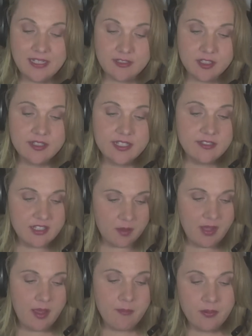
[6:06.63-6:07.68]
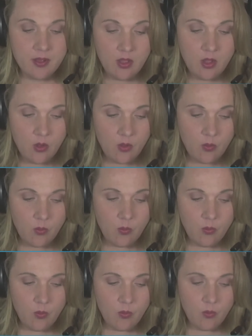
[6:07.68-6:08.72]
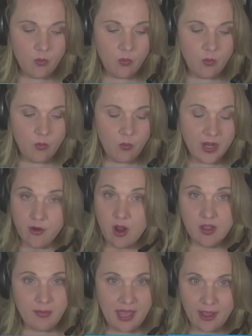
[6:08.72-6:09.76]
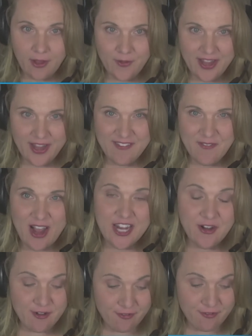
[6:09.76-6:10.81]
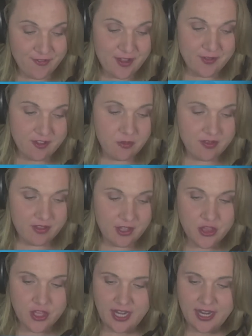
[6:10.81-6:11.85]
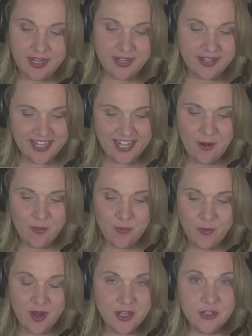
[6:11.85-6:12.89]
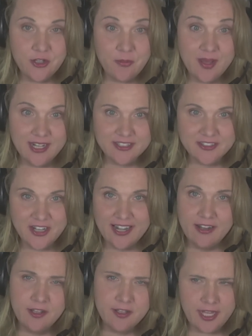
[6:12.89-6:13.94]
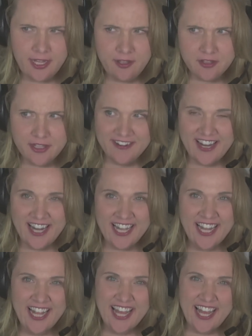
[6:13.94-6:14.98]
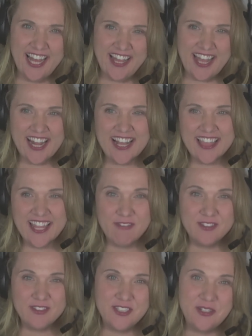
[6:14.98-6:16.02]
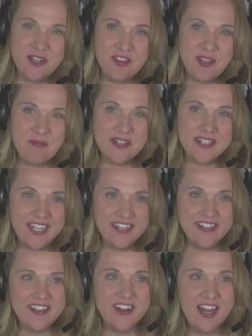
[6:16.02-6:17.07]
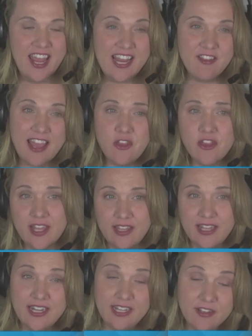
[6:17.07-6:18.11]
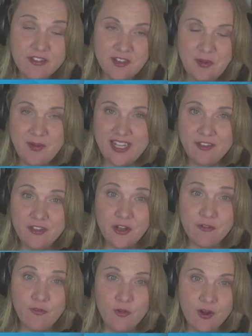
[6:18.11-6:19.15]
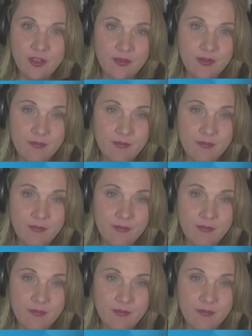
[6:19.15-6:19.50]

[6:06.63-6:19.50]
basically sum up what you're all about and why you're a fit for this position in, 1 to 2 minutes, right? Easy, right? And I think for students in particular, it is a little bit easier for